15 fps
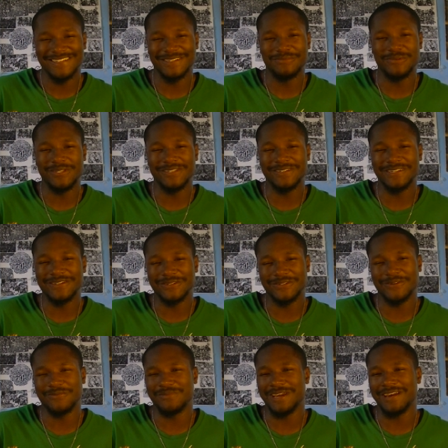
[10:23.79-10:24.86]
beat the leader
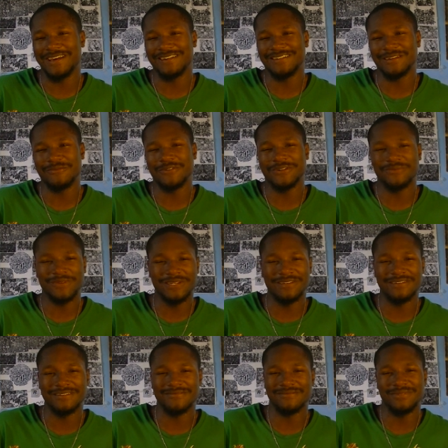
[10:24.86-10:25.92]
so bad they wanted me
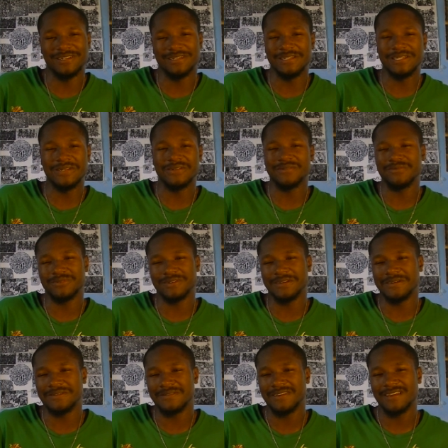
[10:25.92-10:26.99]
to be the leader but
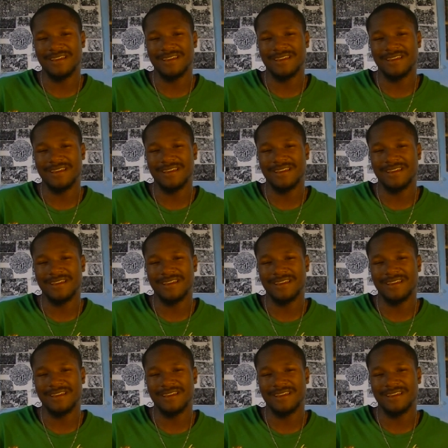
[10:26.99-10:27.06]
uh,